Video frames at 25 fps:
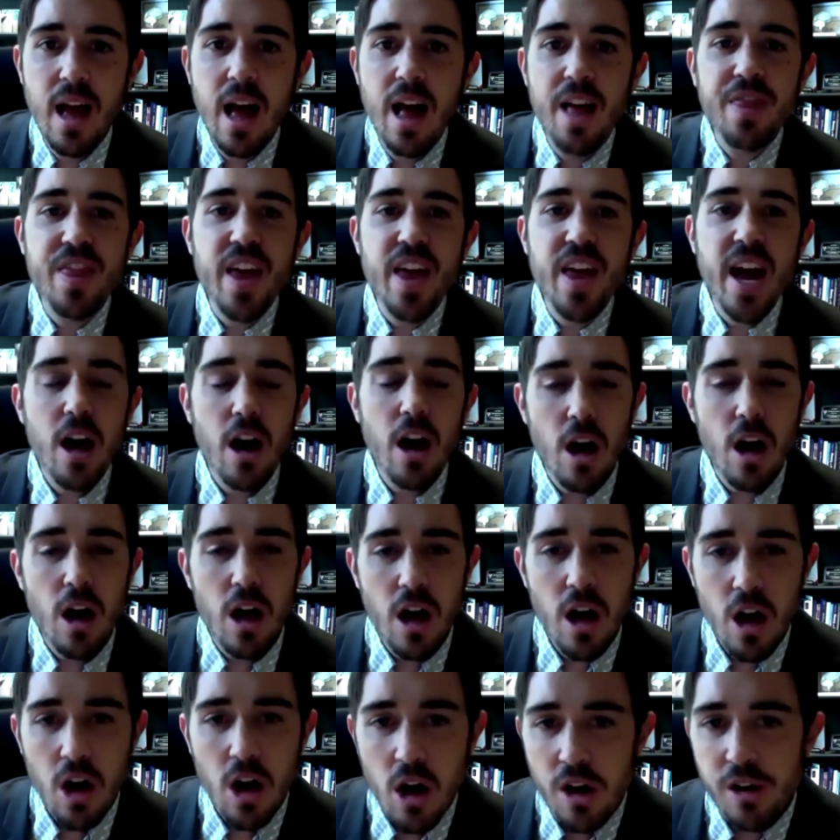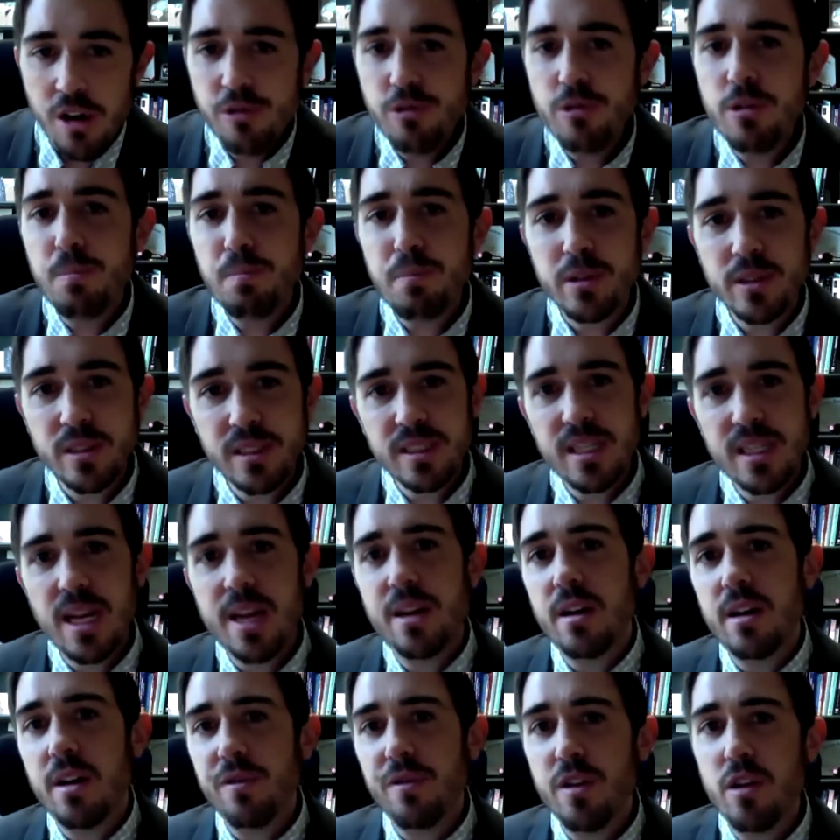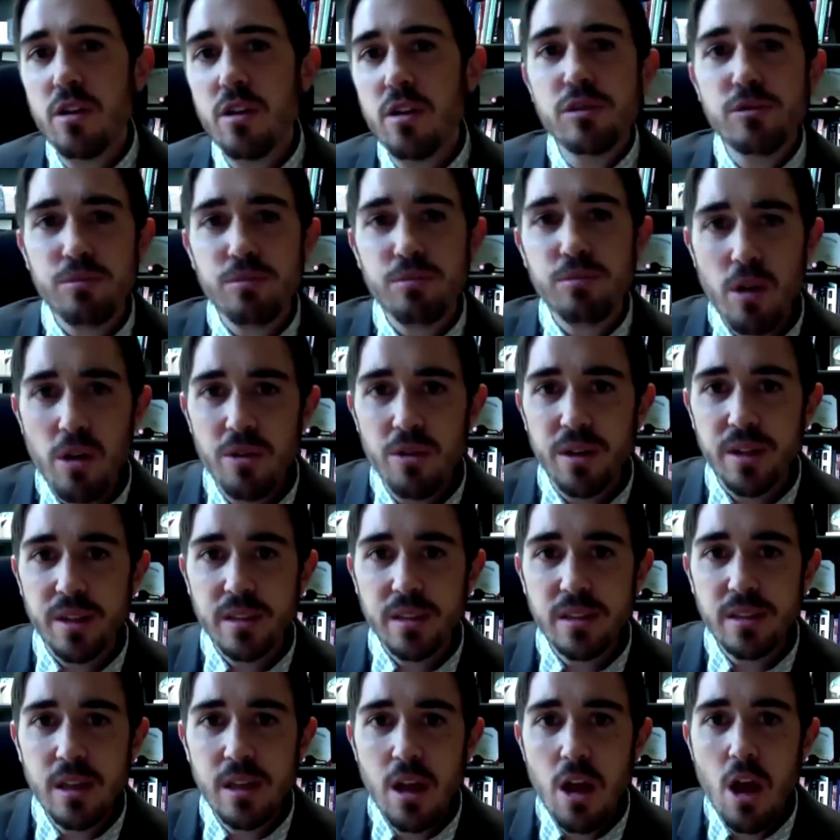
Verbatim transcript: that 100% of those rodents